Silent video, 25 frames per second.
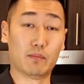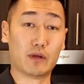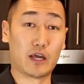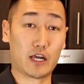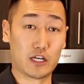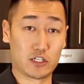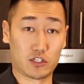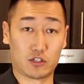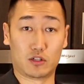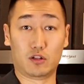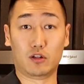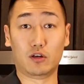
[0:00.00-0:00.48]

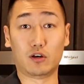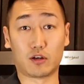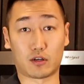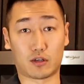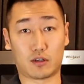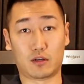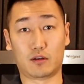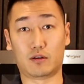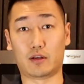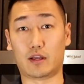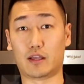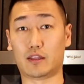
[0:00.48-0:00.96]
Asian
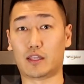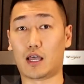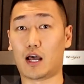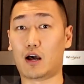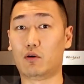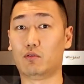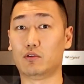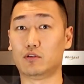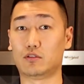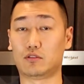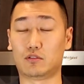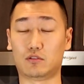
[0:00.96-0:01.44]
look, and
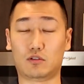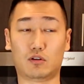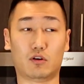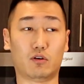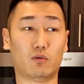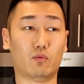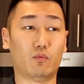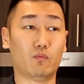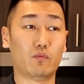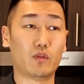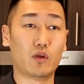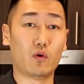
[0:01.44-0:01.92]
that was
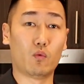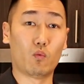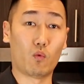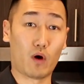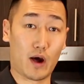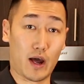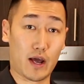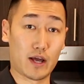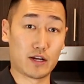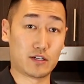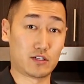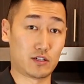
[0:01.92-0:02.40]

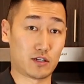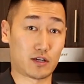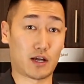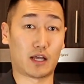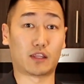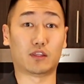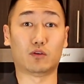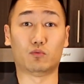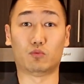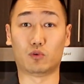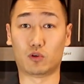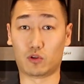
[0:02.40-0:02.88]
why she
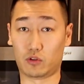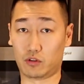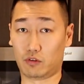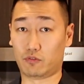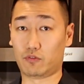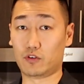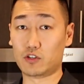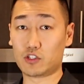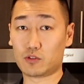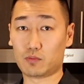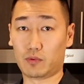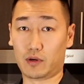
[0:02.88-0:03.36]
got the role in the
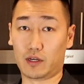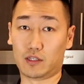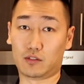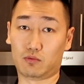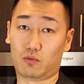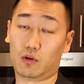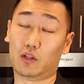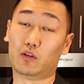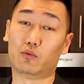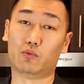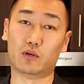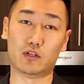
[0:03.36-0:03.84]
first
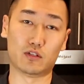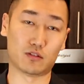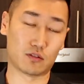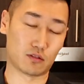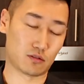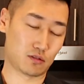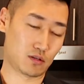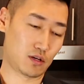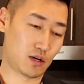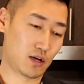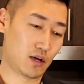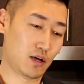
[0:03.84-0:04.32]
place. One of the
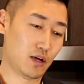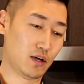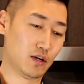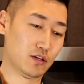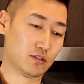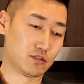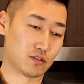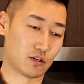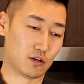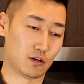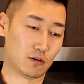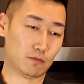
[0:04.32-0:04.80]
reasons.
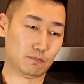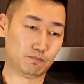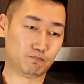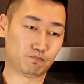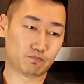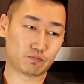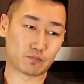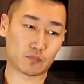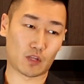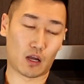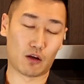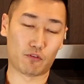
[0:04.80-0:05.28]
So
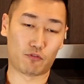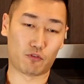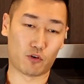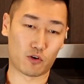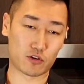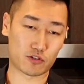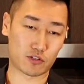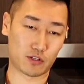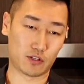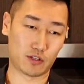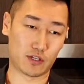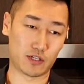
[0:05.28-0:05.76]

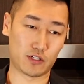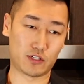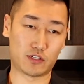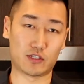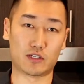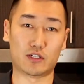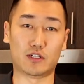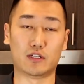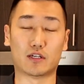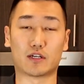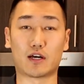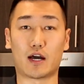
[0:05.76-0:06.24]
unfortunately,
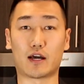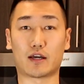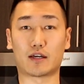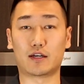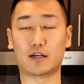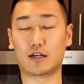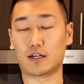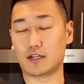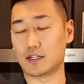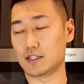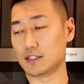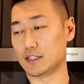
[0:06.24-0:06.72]
she got
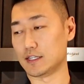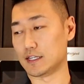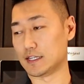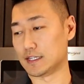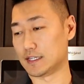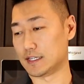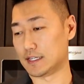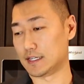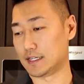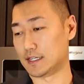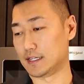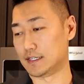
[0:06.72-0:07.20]
cut,
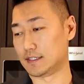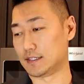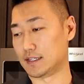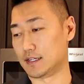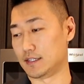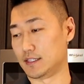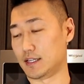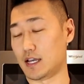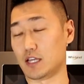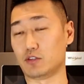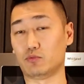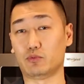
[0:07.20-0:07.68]
and
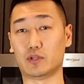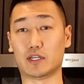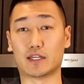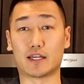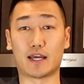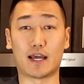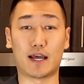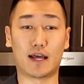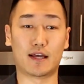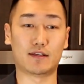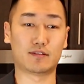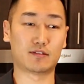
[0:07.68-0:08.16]
they had to
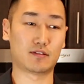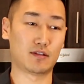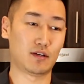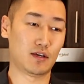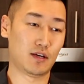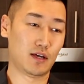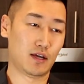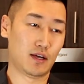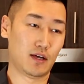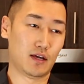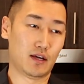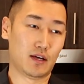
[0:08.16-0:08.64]
recast.